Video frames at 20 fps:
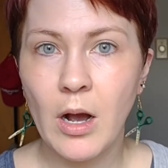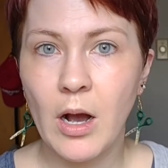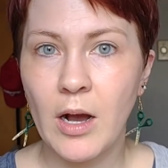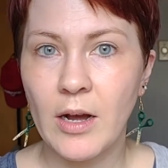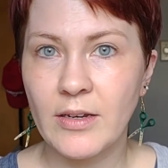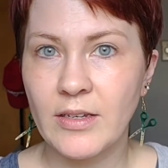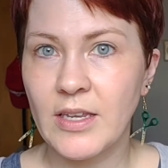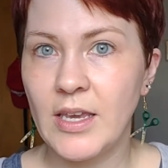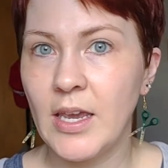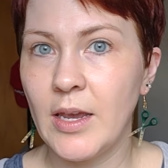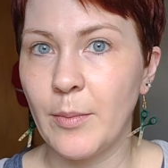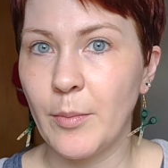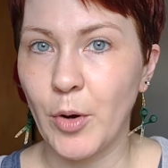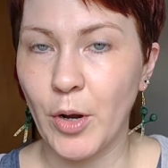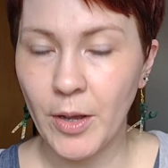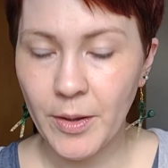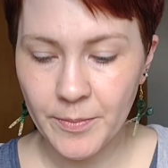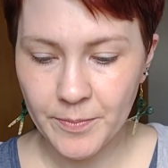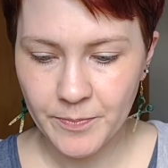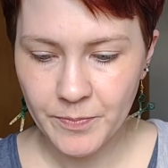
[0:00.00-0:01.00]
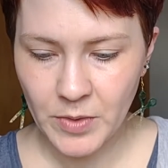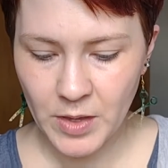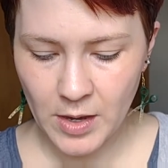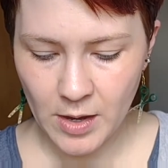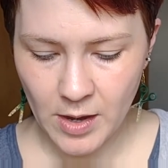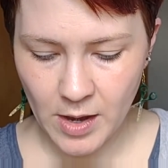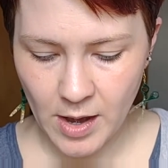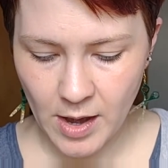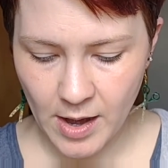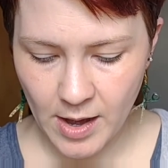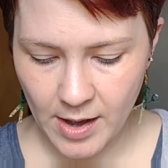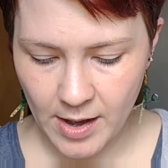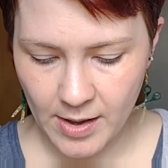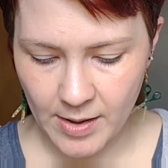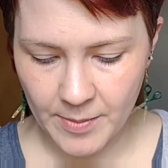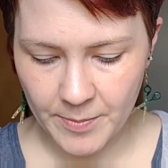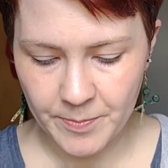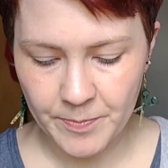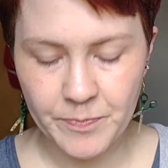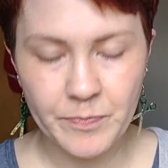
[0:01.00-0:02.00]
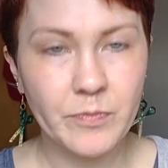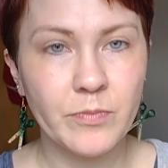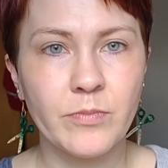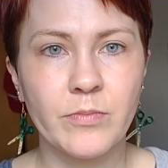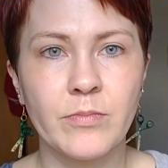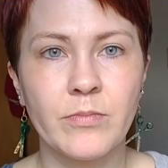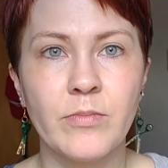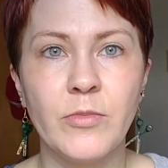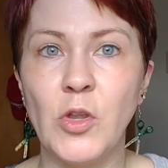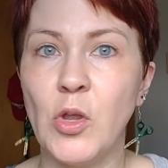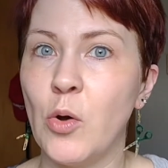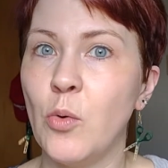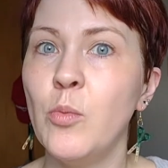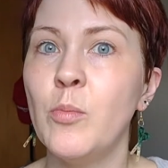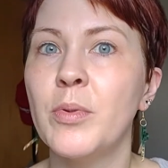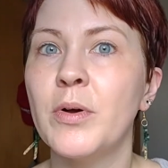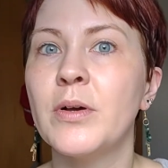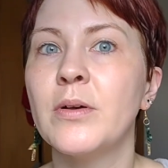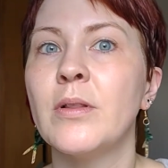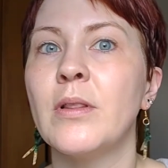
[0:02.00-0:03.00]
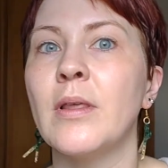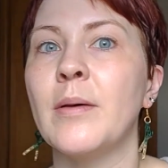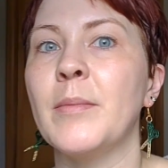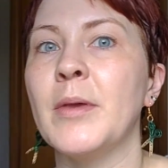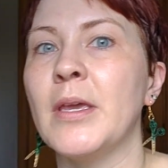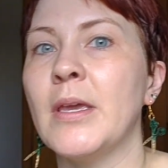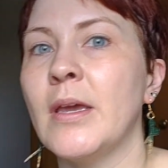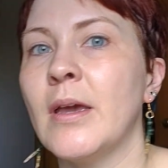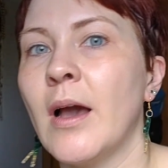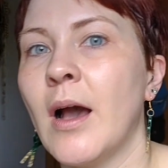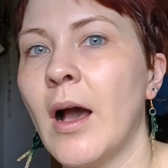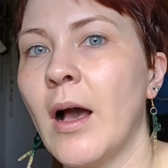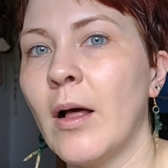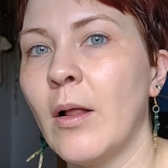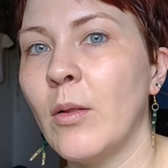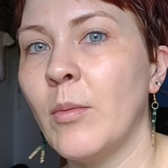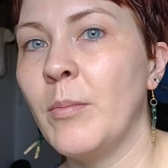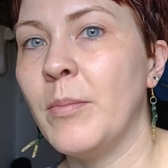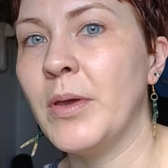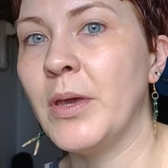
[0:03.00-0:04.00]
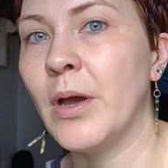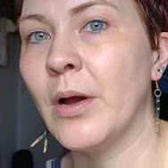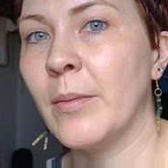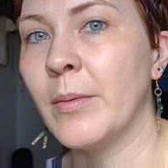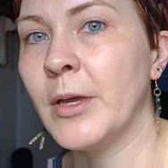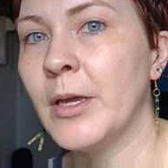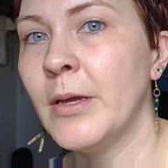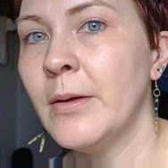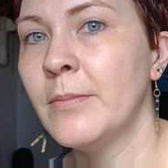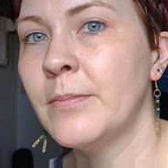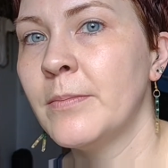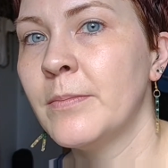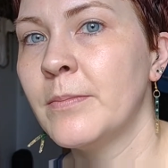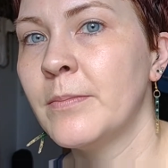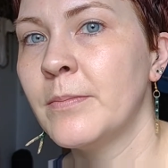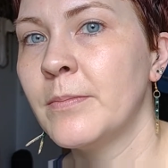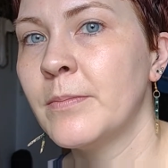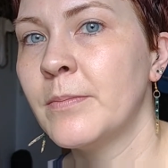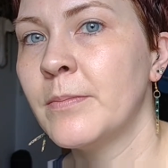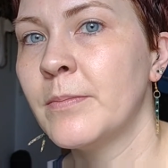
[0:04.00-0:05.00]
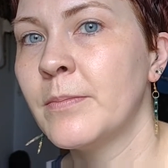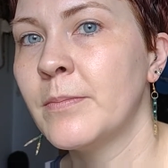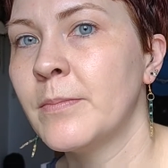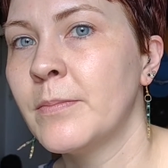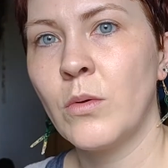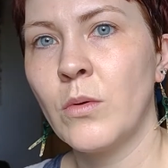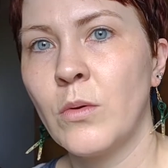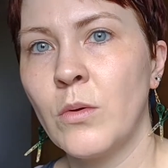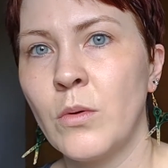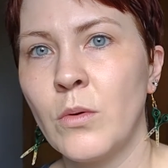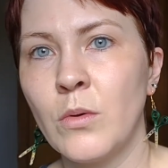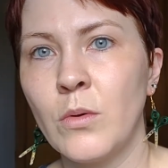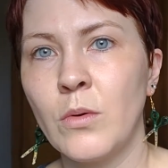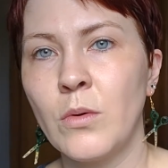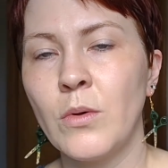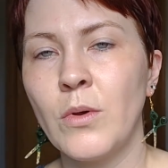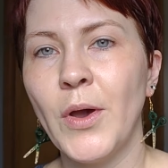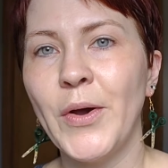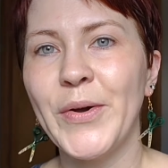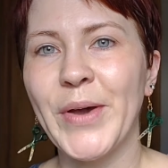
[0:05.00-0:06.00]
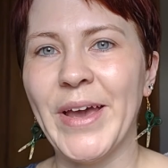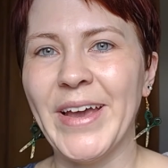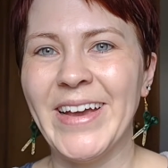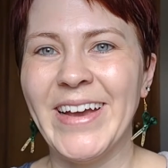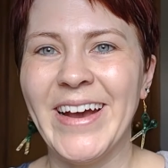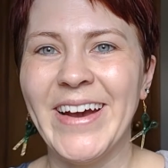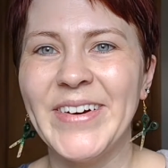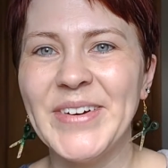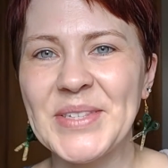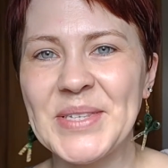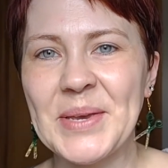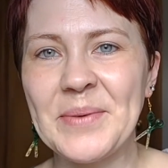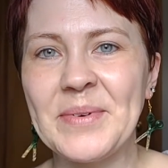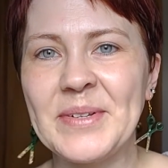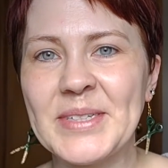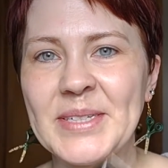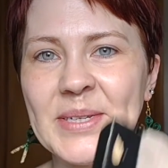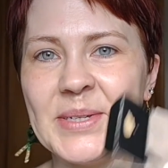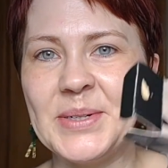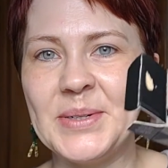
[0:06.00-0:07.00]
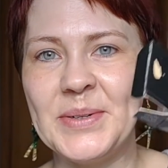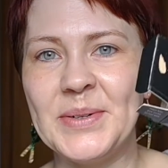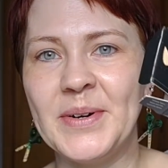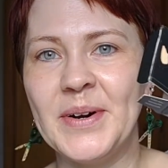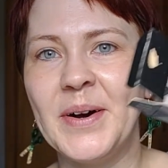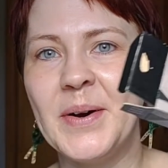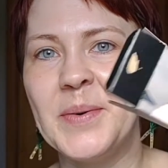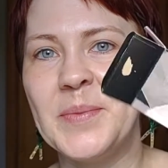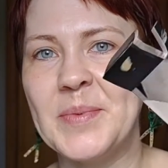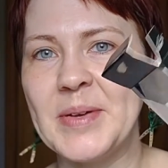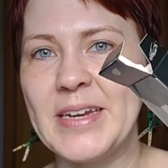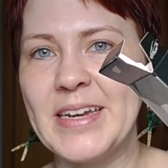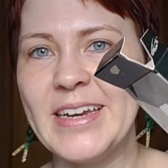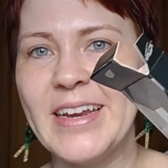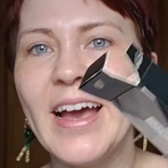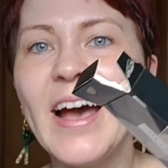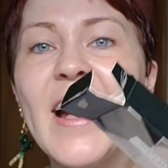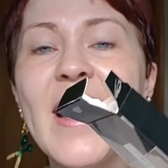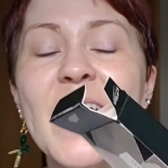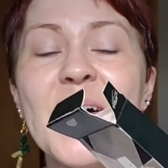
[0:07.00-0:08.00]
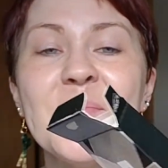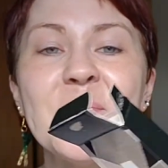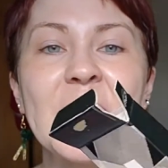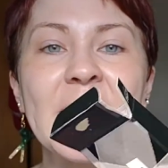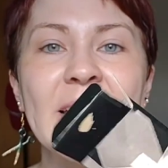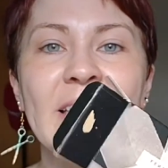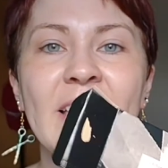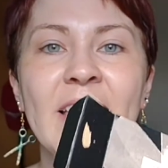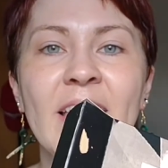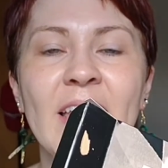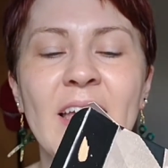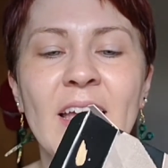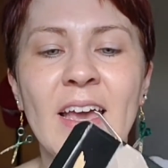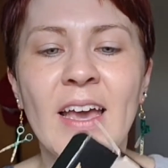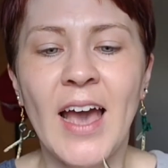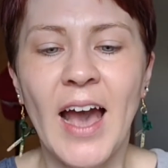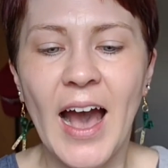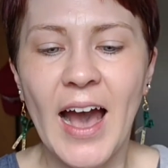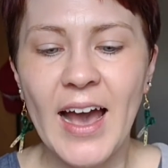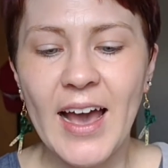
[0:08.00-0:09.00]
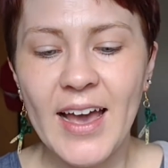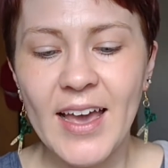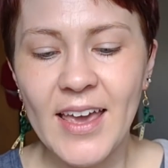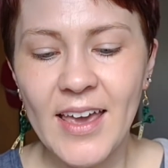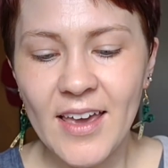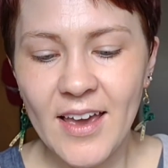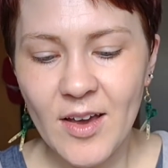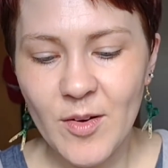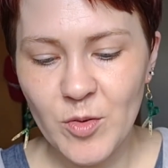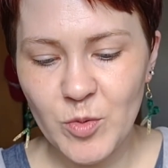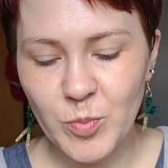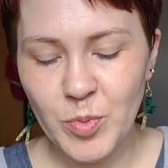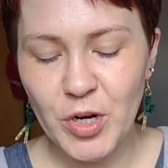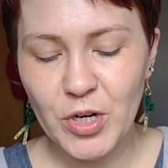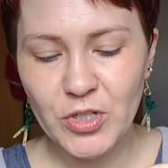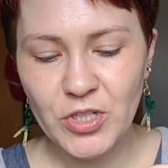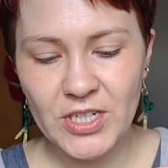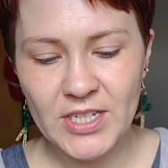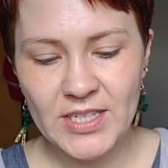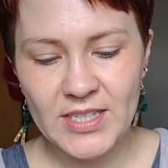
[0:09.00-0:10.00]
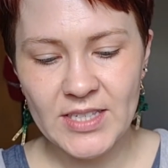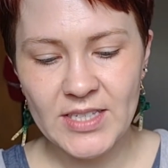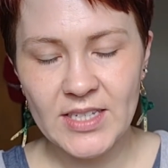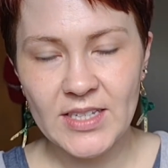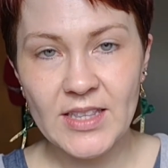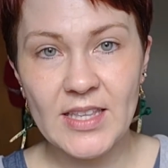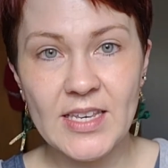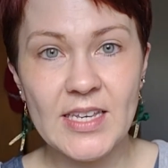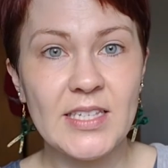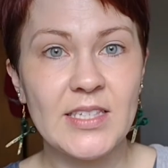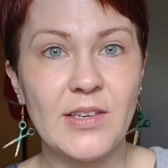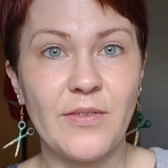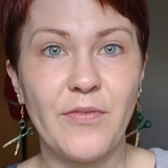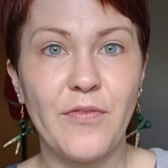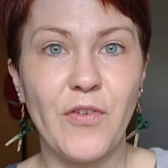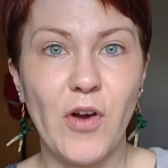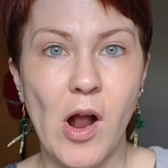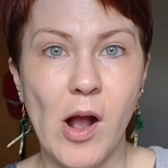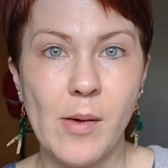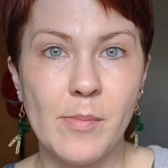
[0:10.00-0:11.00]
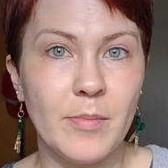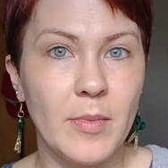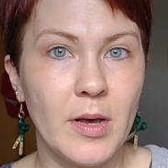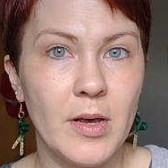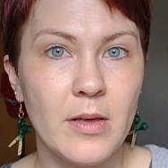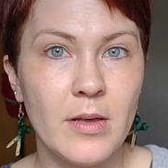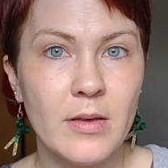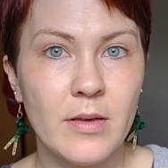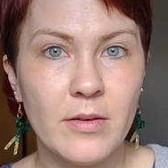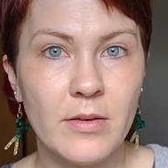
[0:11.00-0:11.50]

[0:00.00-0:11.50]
on camera. Nope. I'll BRB. Okay, I was able to open it up. I purchased this from